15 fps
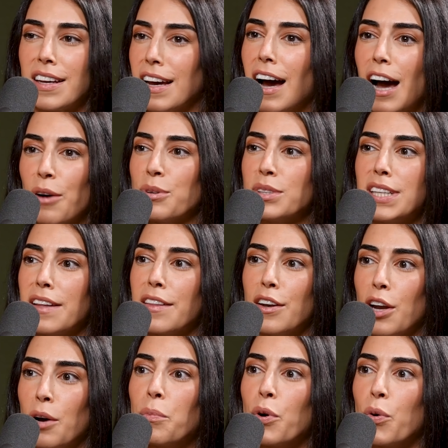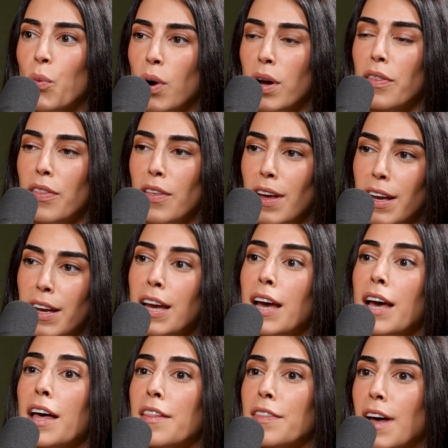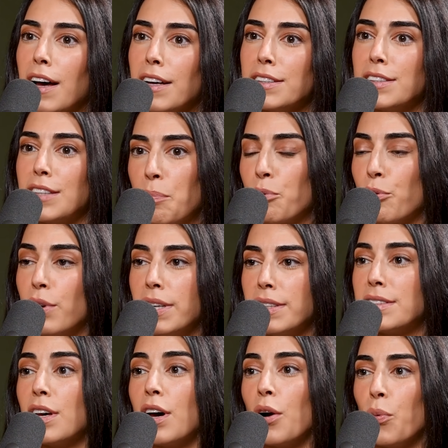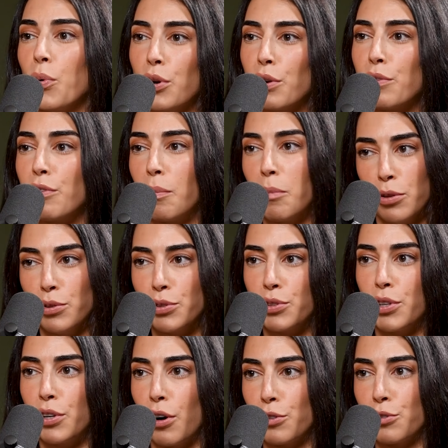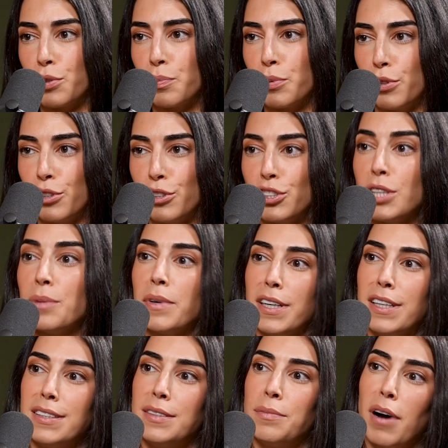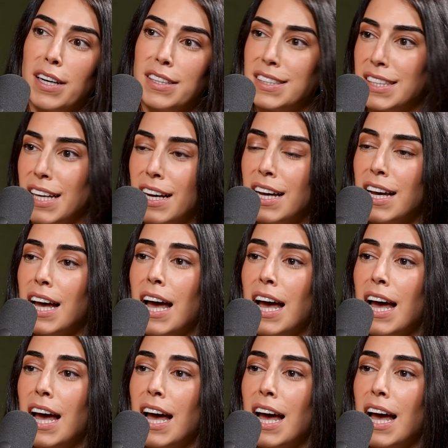Yeah, I would say the number one thing that separates a winner from a loser in entrepreneurship is mindset.